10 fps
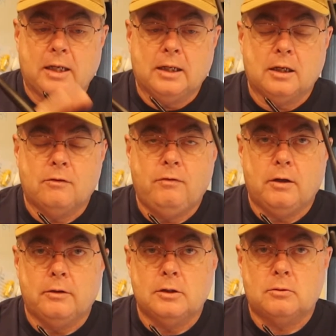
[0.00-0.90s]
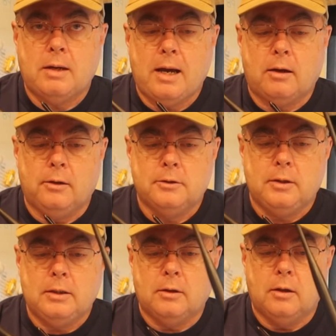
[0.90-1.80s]
I can configure this router to
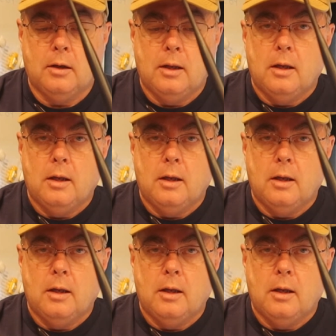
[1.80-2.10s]
either